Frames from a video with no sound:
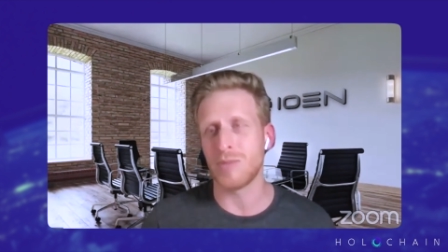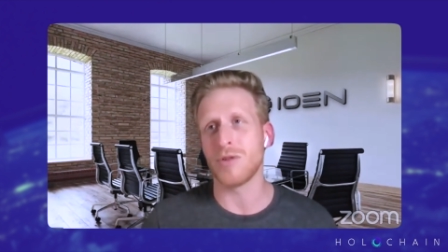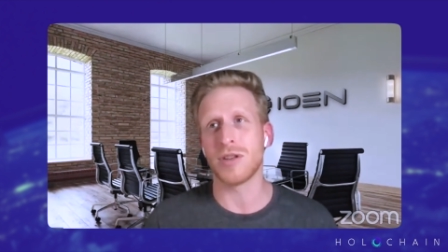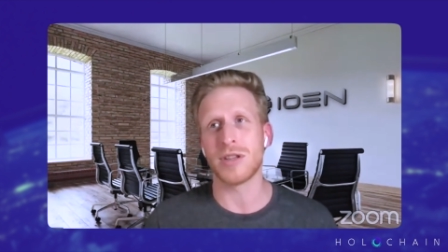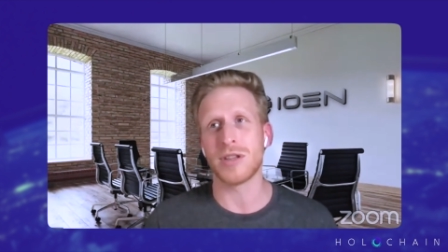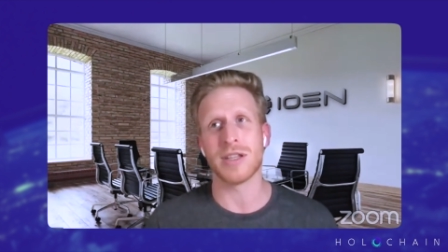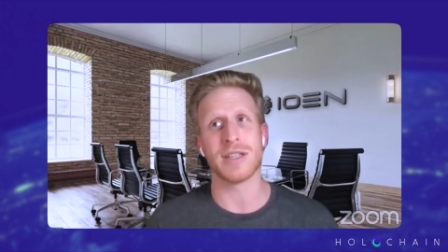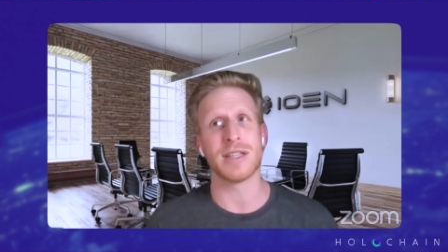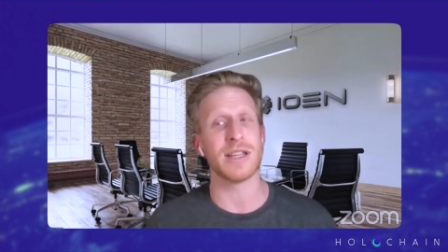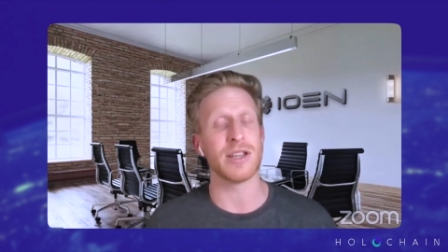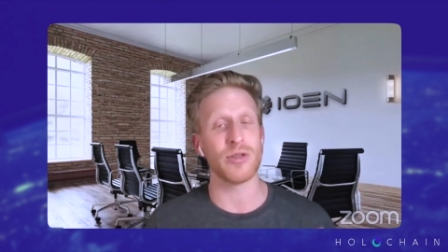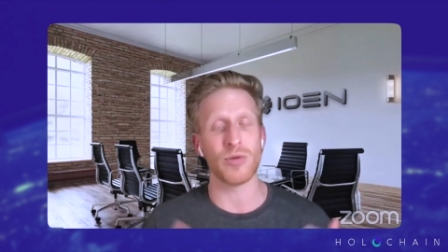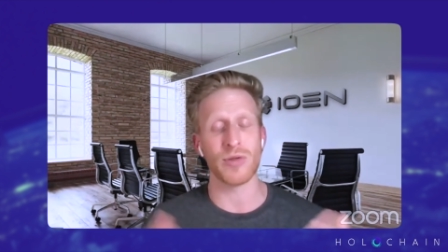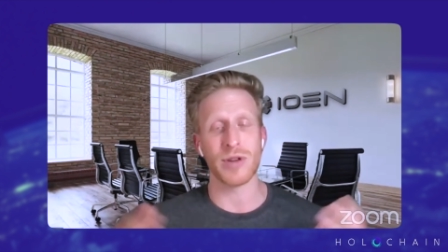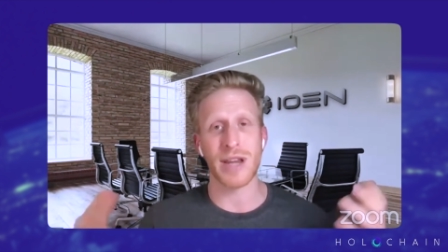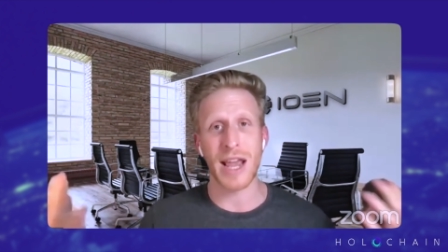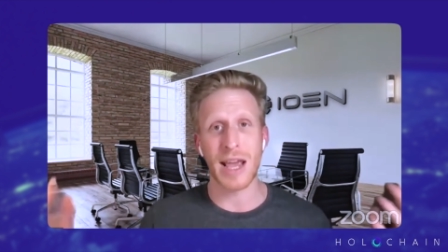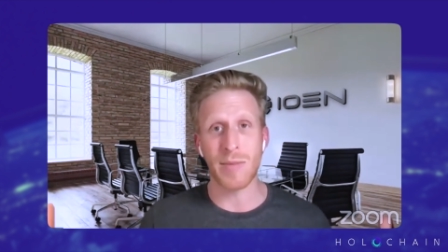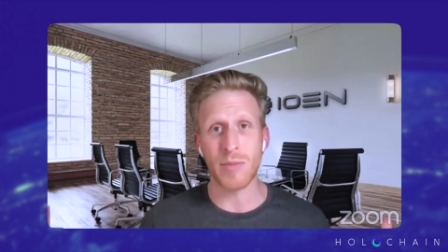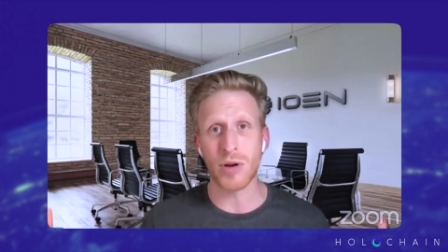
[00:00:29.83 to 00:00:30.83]
communities in your
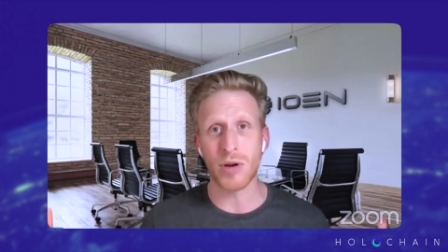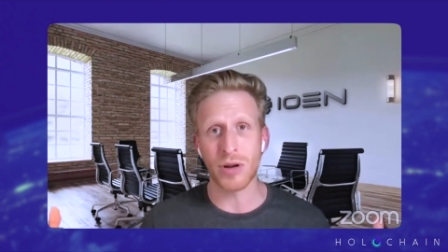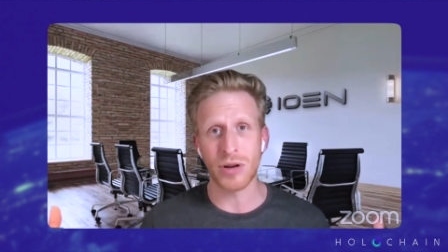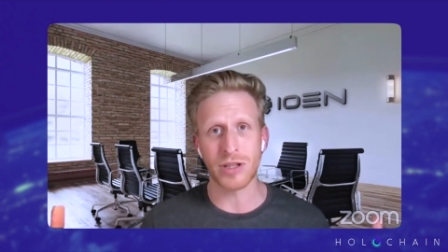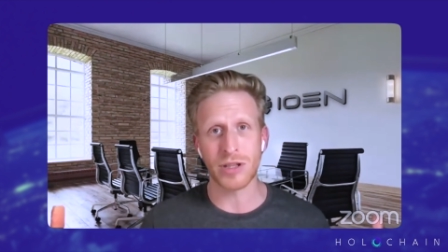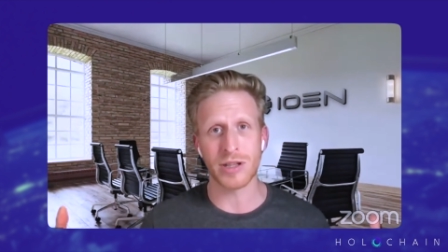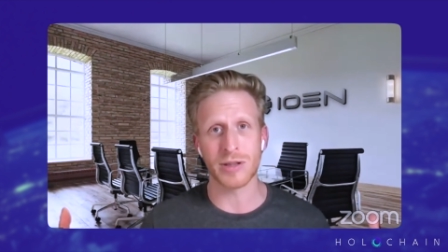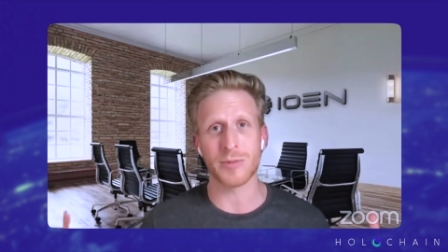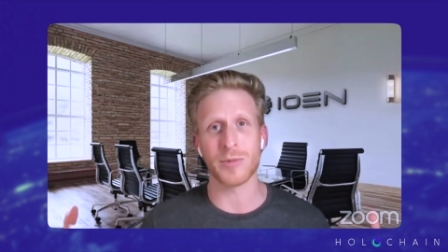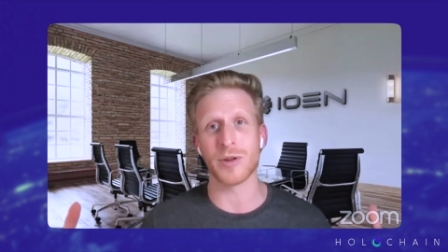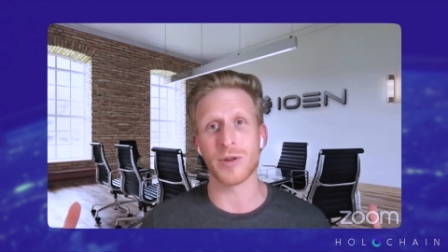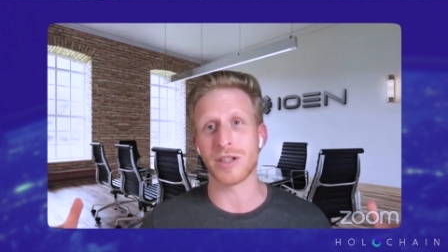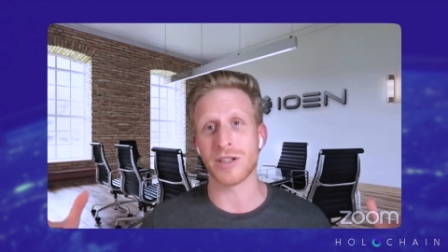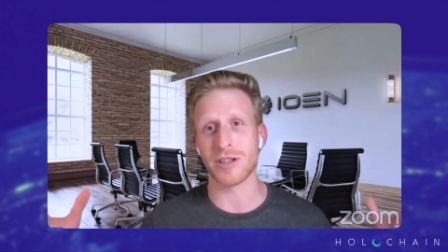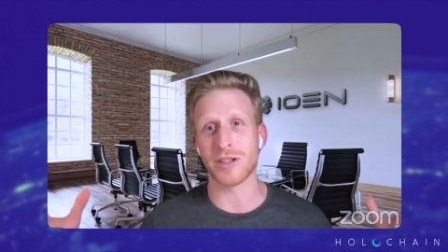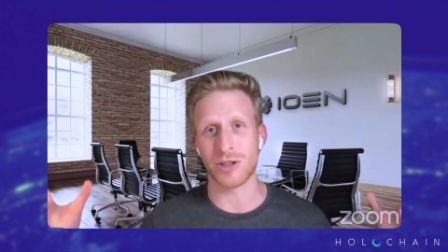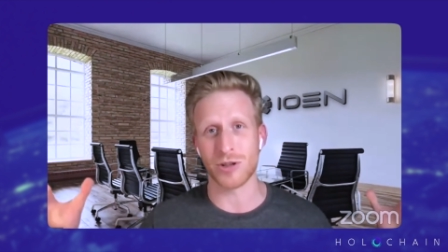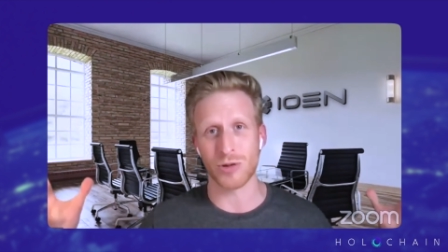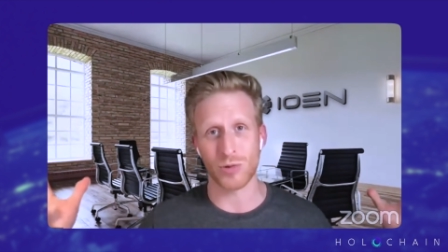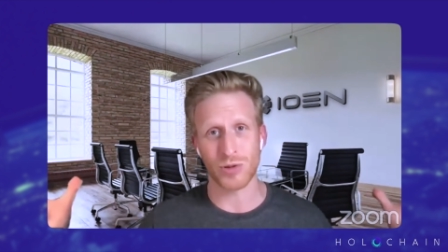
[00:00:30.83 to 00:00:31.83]
neighborhood,
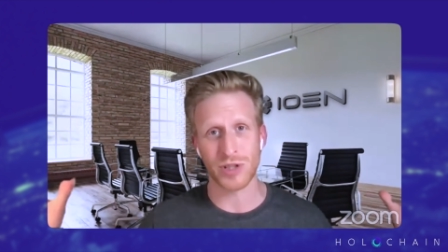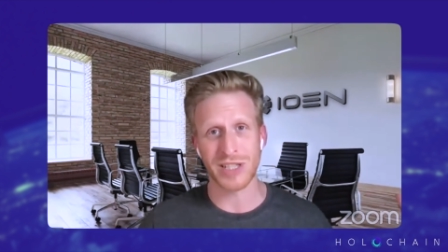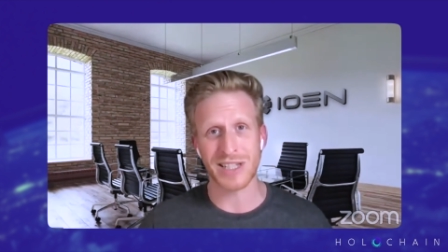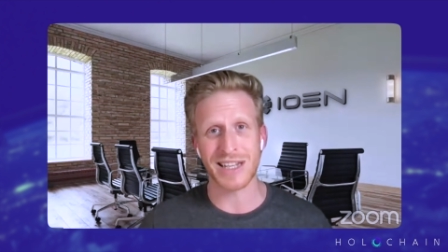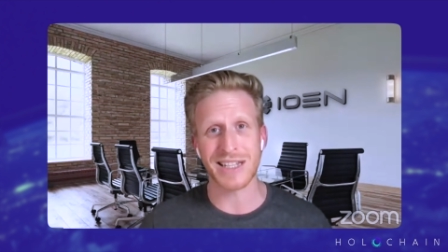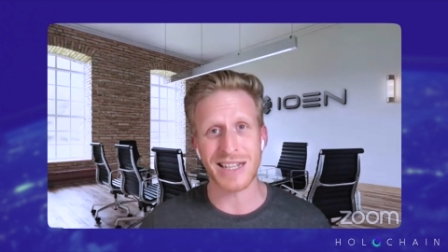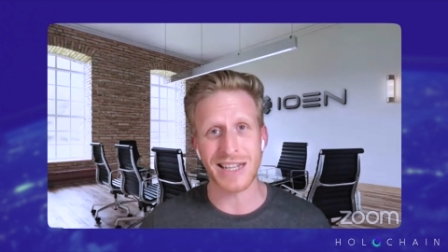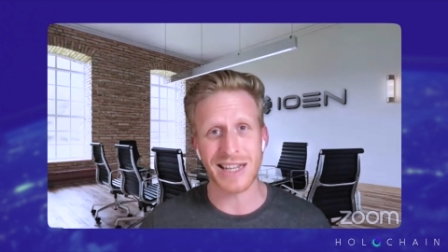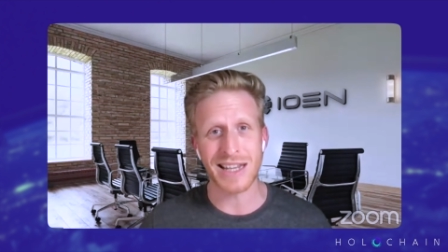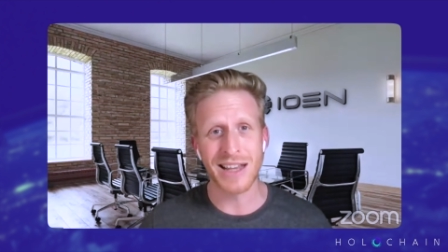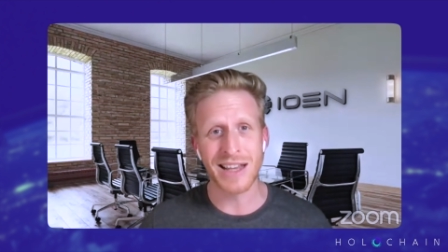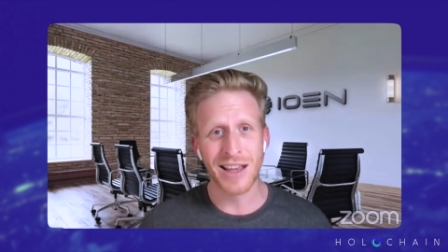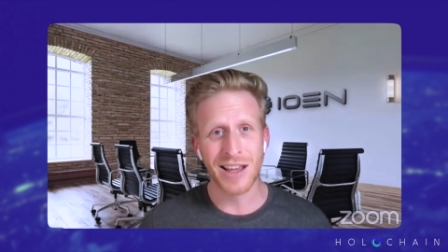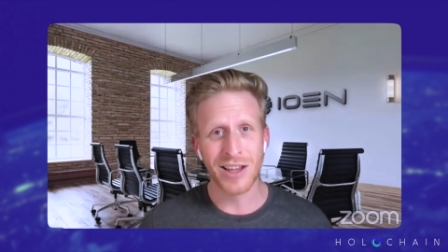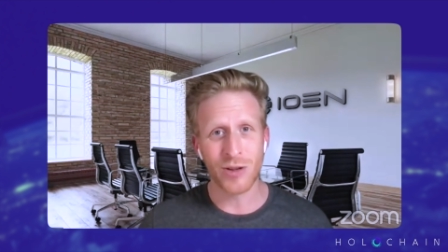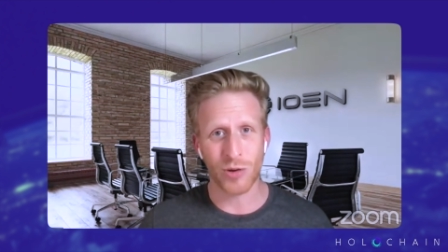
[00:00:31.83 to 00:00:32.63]
communities in your city,